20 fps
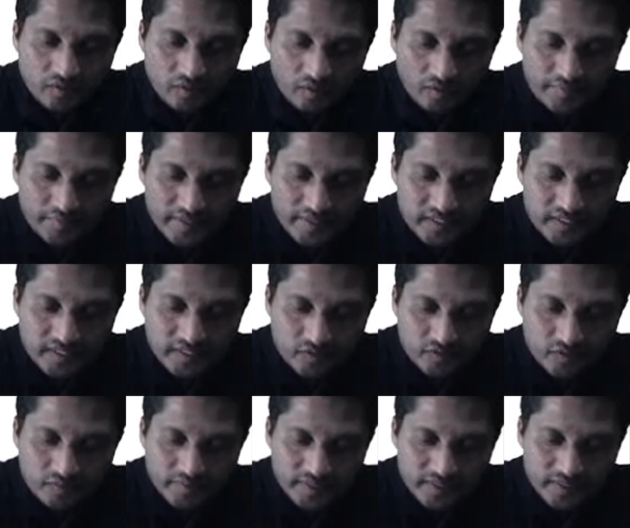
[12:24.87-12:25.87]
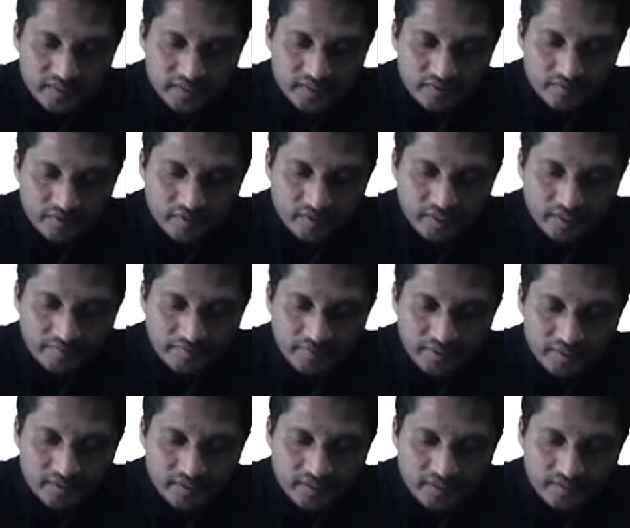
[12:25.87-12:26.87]
obviously 2B is equal to A
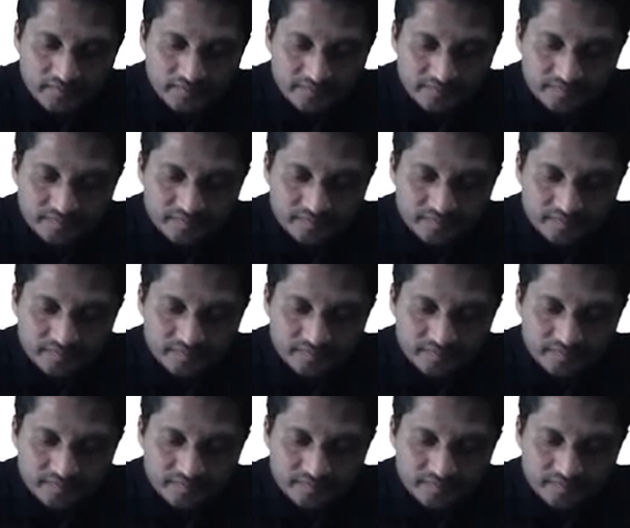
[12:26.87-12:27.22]
plus C.